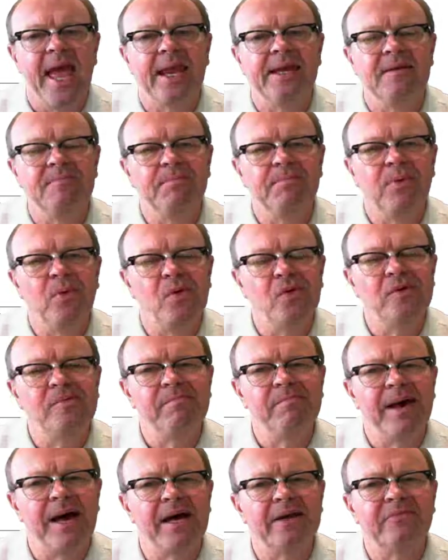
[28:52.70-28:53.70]
An
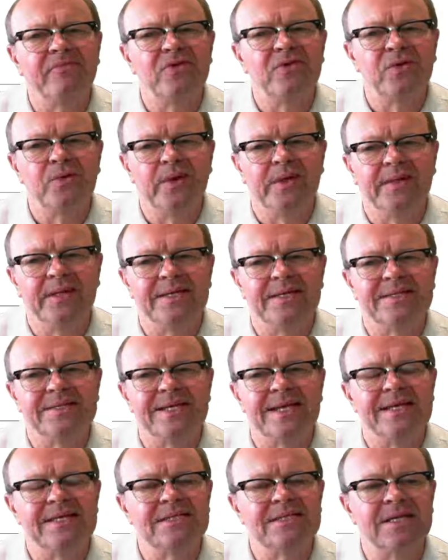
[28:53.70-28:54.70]
important part of doing
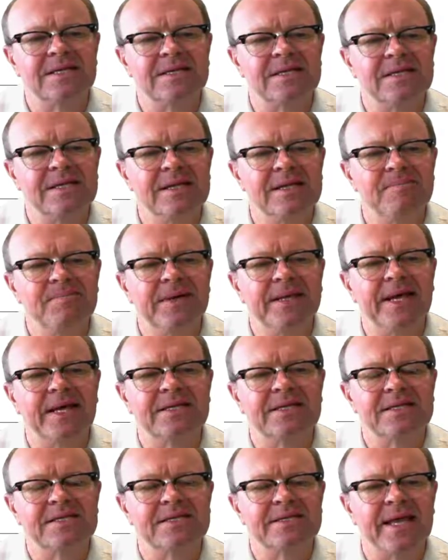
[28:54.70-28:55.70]
this is to deeply
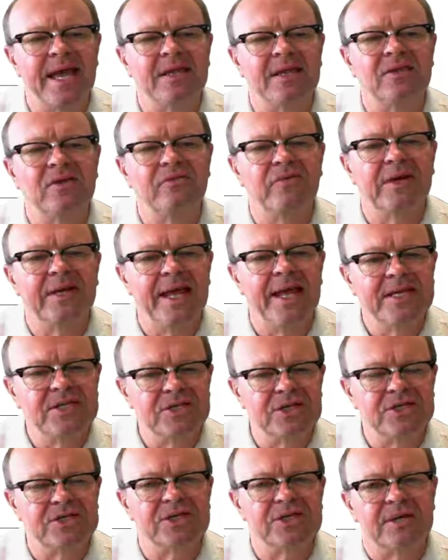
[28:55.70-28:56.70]
understand the
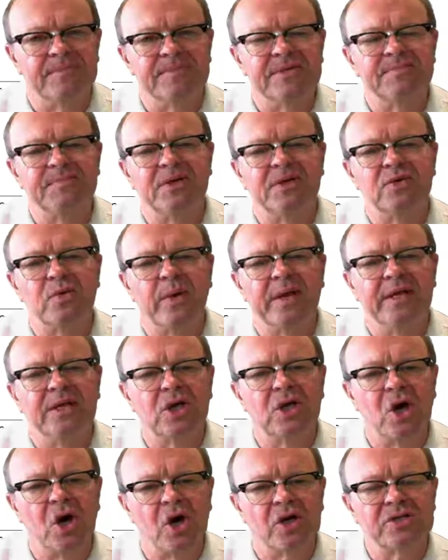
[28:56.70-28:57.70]
relationships between
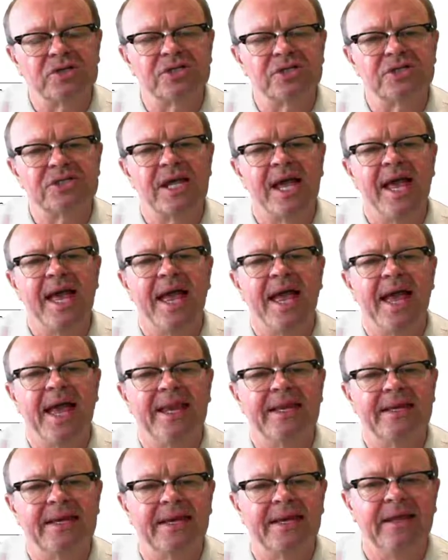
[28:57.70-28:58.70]
costs
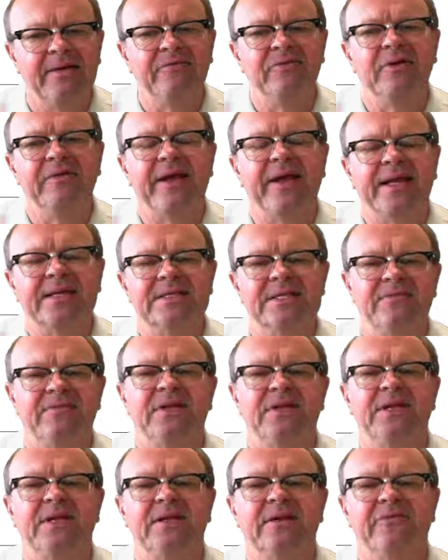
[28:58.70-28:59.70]
and level of
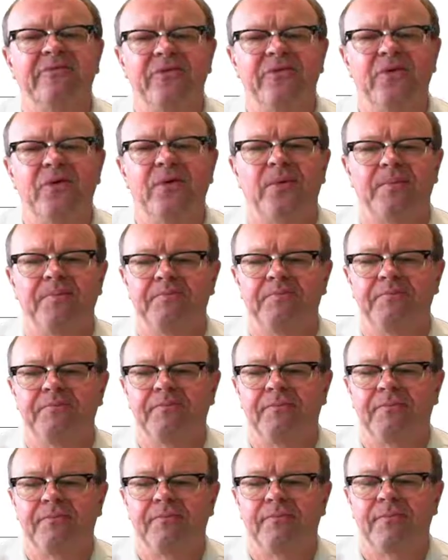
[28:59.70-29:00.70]
activity in a firm.
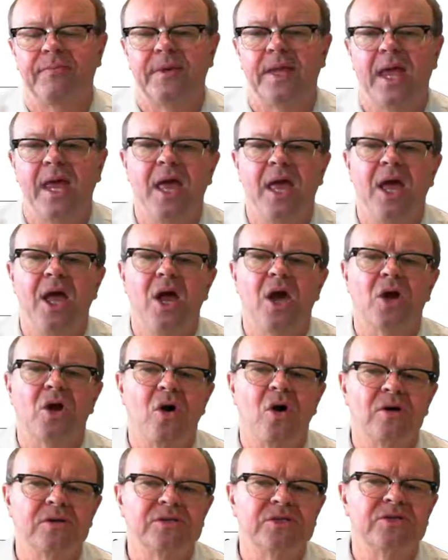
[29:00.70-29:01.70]

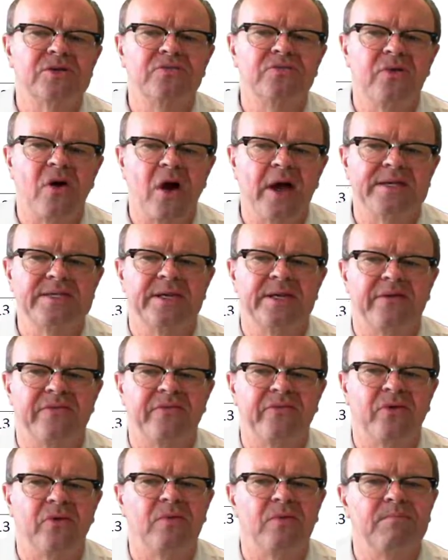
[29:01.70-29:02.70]
Costs arise in a
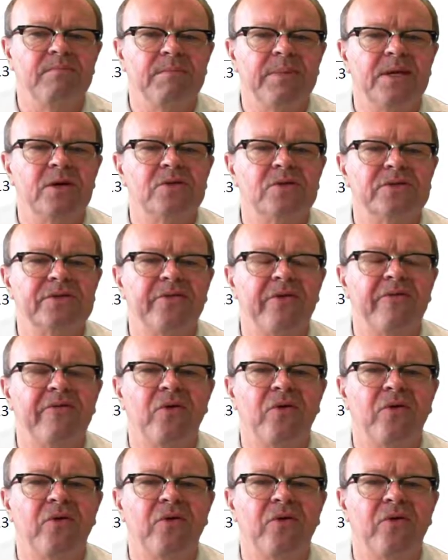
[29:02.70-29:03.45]
firm because of a